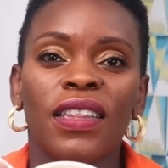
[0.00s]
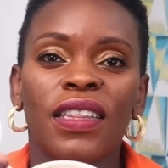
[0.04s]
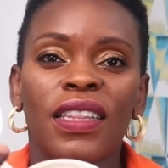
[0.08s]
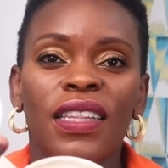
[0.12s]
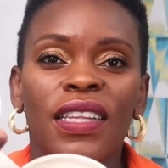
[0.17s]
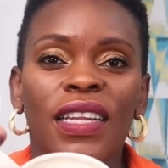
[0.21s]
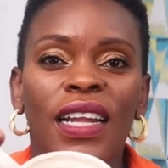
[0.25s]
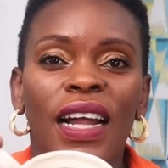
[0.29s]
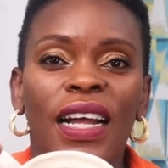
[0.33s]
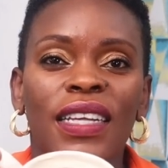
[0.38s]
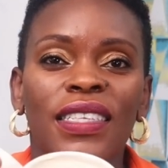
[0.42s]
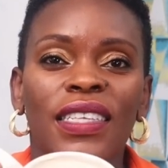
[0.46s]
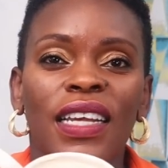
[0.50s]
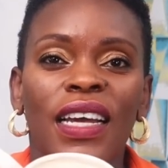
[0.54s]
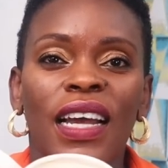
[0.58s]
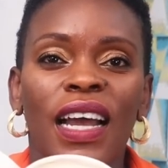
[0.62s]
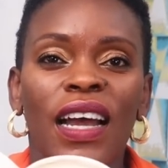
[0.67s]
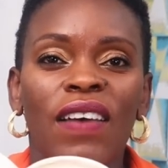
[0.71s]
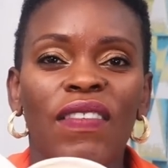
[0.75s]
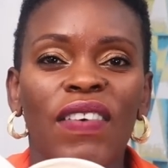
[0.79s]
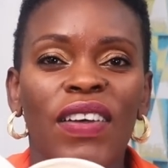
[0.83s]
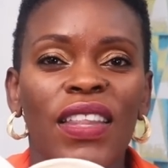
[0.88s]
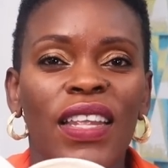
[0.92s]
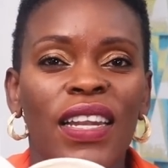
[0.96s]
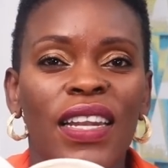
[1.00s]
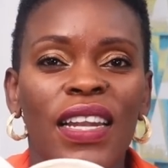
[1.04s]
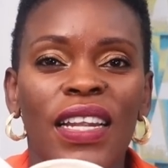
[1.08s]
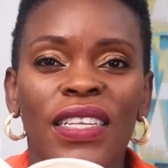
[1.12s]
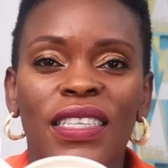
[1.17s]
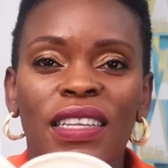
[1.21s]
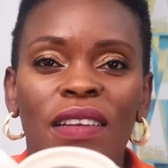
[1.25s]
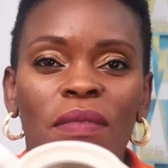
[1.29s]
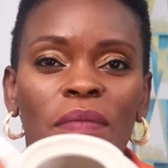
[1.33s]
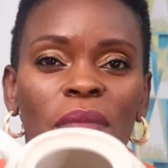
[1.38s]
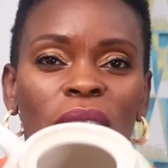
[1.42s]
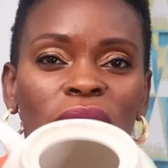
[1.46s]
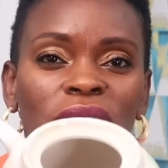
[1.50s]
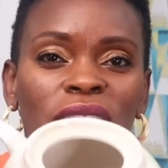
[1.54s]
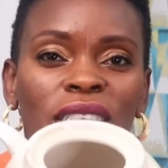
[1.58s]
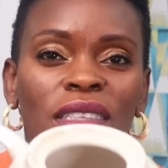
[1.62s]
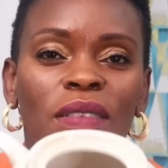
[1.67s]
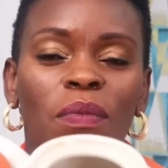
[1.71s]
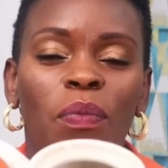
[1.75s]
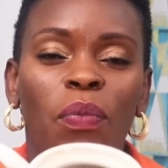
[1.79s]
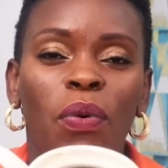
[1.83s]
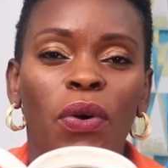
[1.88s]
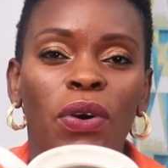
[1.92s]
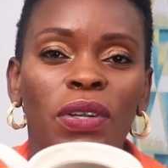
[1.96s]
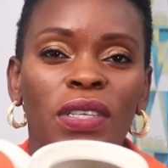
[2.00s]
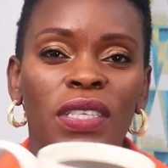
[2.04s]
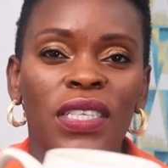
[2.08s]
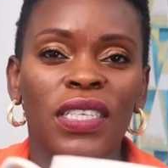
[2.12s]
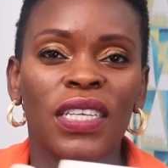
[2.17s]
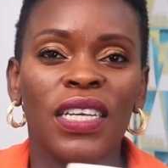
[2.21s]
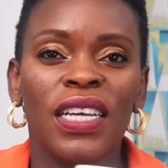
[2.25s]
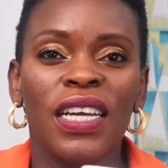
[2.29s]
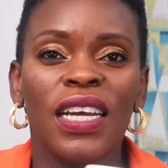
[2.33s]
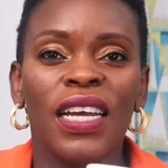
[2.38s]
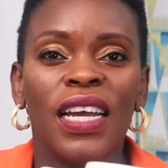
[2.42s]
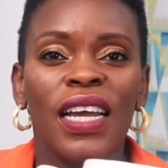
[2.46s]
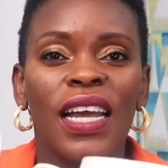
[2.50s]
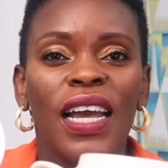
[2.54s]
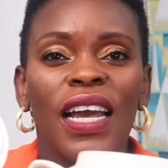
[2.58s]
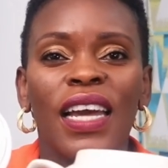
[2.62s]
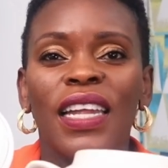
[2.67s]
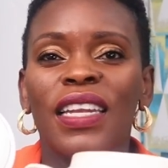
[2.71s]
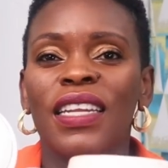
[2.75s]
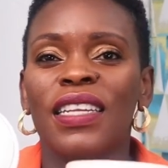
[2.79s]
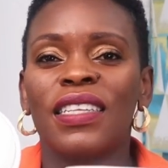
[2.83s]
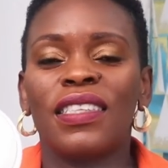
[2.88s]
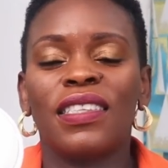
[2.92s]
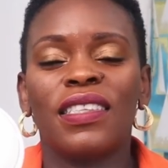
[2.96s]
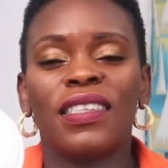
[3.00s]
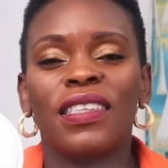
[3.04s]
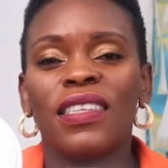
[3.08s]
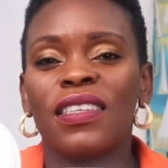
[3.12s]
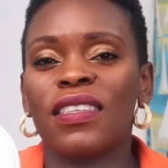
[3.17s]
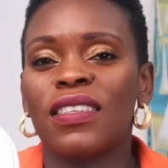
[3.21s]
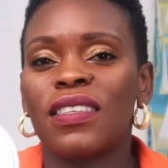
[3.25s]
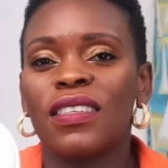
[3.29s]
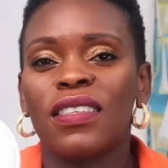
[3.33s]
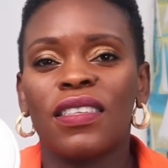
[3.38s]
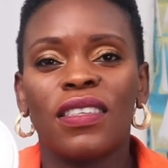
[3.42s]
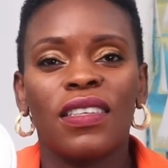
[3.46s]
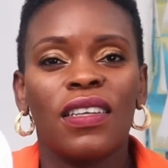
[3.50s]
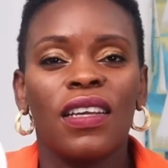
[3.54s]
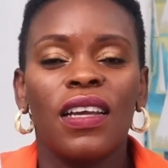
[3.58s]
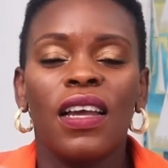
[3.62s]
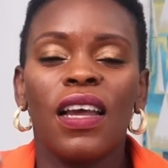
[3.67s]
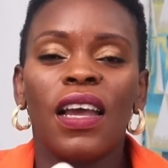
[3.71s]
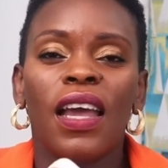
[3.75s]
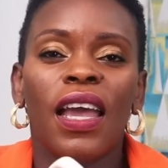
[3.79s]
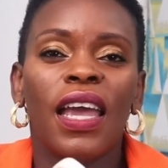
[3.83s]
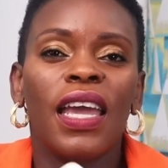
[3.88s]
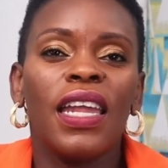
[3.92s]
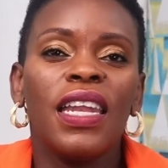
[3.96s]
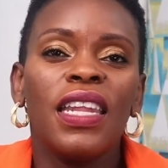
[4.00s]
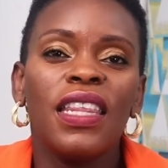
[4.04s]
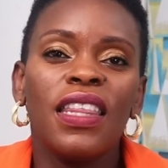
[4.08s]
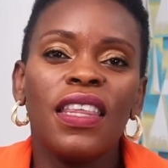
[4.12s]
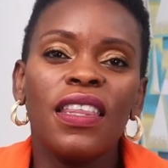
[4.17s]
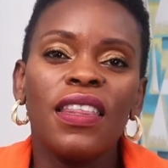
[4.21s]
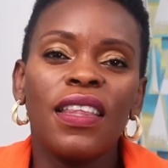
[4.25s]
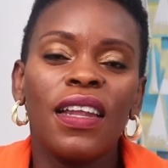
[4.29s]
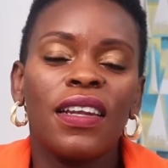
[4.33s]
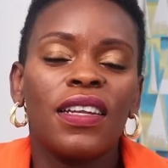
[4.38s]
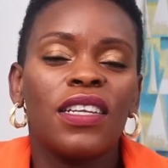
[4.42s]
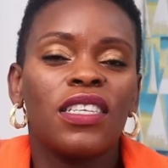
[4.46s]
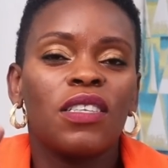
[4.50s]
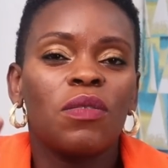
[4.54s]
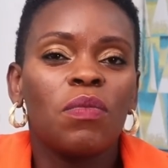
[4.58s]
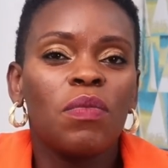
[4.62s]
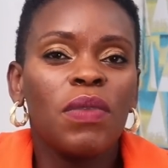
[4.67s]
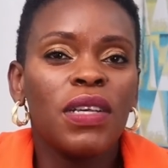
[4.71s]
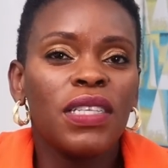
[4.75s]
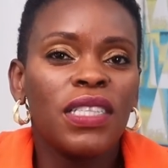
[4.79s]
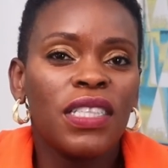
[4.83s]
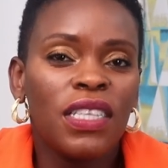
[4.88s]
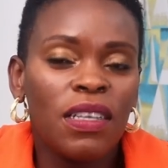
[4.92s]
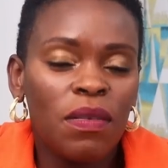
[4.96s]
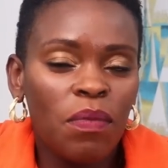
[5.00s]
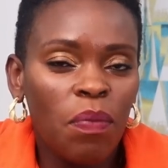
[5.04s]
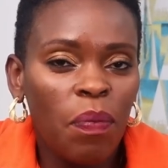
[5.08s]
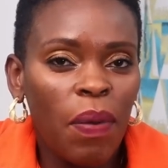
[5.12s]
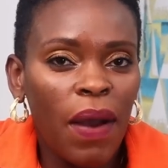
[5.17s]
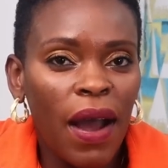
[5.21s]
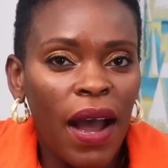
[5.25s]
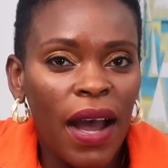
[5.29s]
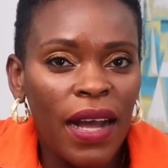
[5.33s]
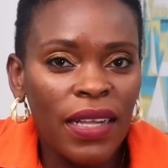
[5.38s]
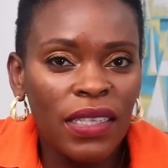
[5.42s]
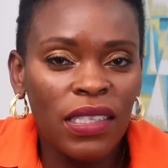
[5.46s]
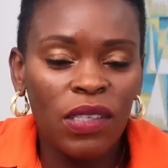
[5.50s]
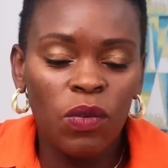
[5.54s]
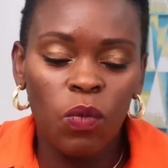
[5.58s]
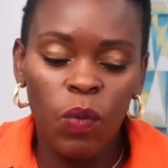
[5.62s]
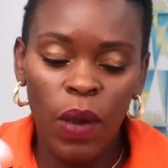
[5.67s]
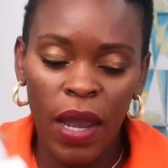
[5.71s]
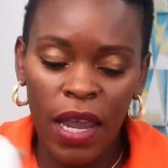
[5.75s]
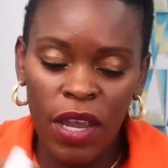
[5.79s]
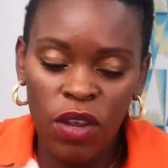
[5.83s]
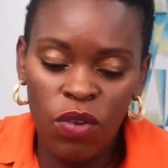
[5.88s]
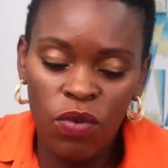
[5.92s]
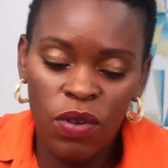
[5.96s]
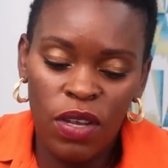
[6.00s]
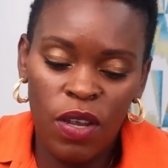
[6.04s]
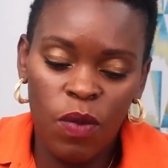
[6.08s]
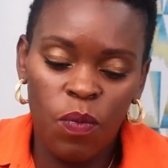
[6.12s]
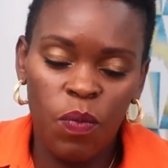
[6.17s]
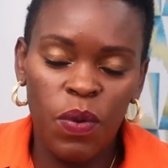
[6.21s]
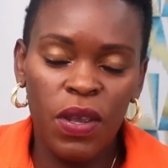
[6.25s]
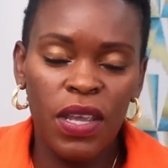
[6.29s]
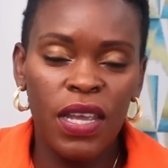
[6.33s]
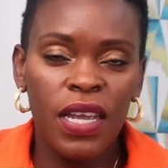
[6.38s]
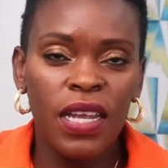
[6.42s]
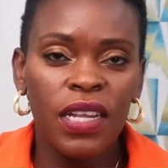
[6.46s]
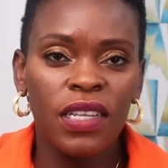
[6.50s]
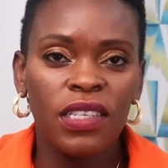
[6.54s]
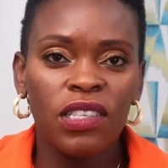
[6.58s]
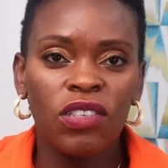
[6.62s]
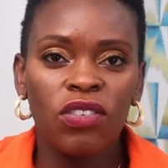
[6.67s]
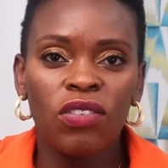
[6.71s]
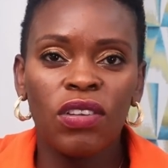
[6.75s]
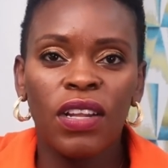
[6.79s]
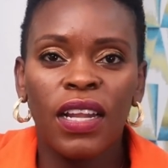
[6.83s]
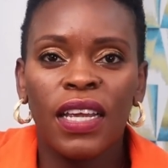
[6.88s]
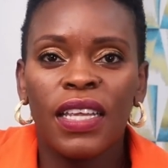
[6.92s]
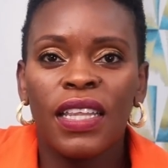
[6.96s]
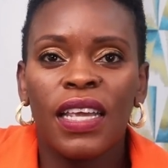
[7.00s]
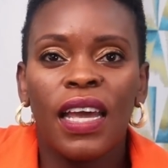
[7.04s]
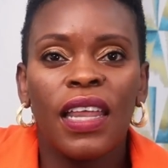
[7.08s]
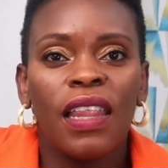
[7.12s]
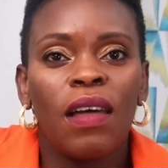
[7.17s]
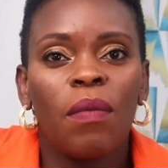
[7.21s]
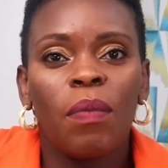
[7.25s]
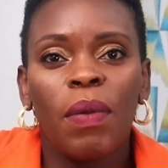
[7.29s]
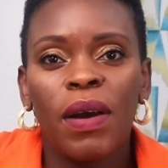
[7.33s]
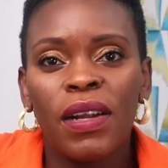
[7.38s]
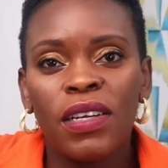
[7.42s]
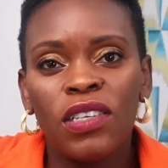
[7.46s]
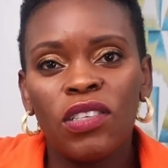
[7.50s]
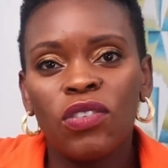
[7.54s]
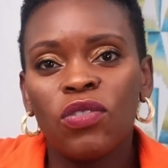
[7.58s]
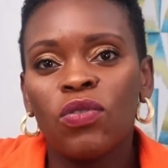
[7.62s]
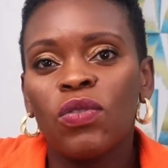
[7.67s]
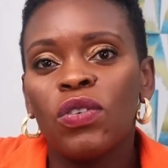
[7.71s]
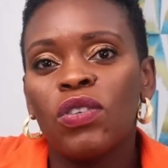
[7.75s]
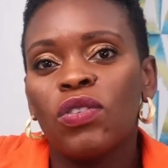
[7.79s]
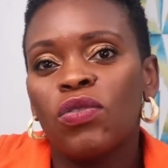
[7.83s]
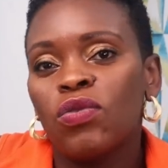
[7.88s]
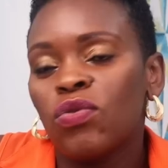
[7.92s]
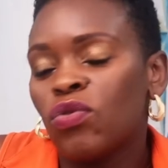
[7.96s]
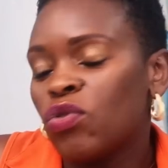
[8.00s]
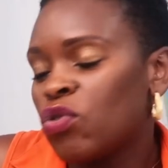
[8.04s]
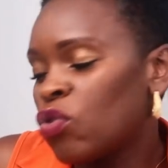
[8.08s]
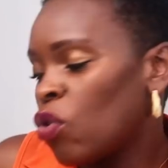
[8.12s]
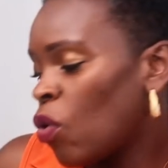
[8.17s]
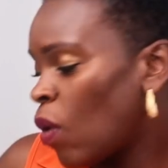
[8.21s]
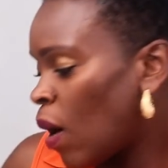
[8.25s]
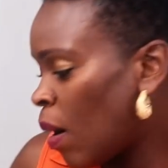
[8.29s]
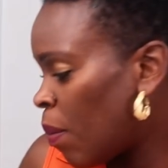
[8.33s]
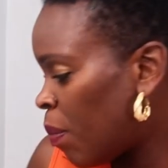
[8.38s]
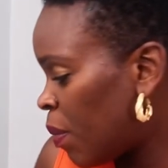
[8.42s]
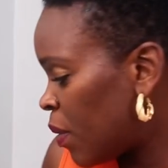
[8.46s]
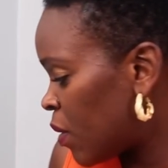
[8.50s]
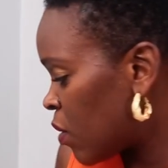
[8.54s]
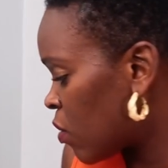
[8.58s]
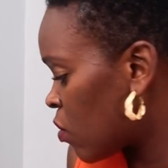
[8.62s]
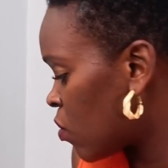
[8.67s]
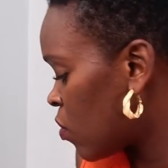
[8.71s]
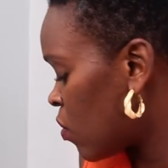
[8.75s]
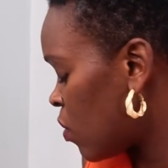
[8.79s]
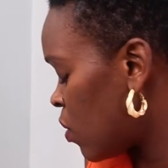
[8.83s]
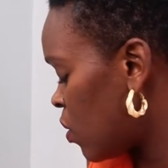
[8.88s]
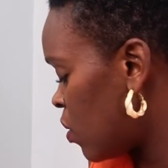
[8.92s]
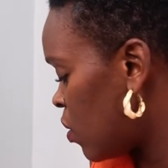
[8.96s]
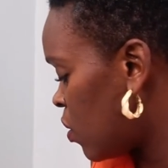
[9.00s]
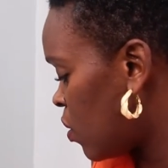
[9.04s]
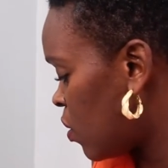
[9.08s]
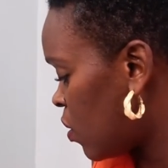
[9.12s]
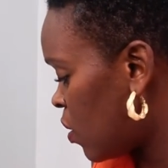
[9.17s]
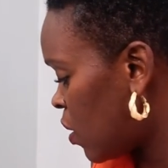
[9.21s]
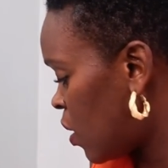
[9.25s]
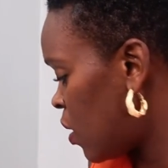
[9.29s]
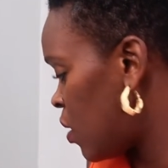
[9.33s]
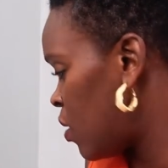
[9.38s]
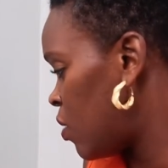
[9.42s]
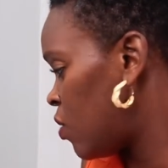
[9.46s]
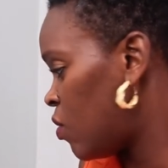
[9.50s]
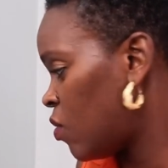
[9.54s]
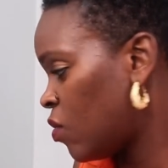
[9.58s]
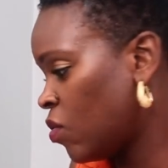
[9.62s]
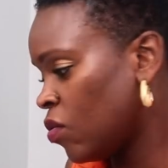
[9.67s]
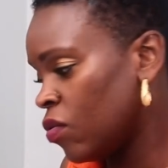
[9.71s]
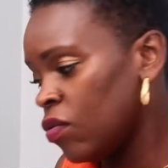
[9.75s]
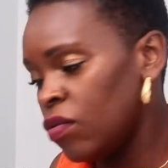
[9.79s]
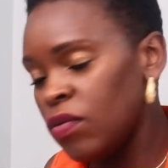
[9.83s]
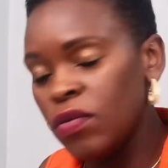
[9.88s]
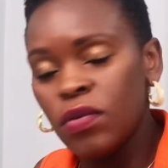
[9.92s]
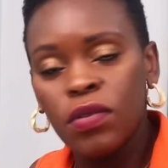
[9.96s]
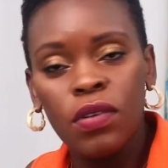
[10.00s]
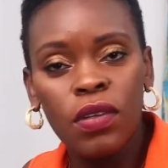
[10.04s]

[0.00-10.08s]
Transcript: It has a cover that doesn't match the pot and it's just anything that is missing parts why are you keeping it just like the other part is going to show up and, and, and you know